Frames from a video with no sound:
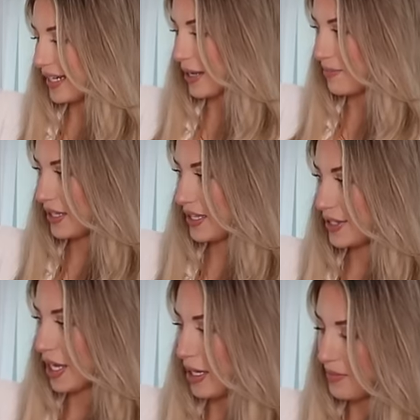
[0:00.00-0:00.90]
I picked
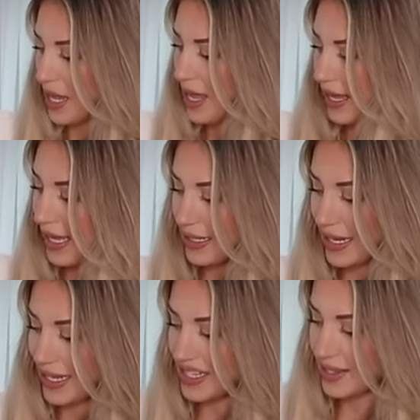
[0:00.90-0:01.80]
this up in
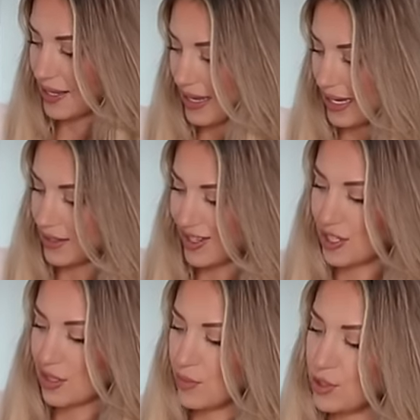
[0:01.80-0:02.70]
a size
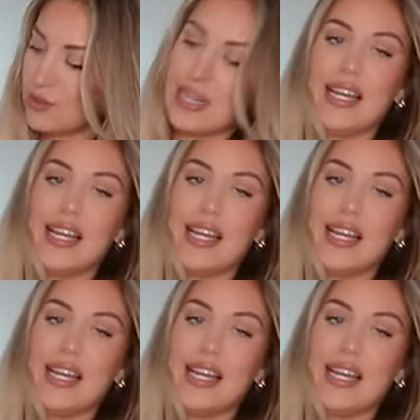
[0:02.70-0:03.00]
small,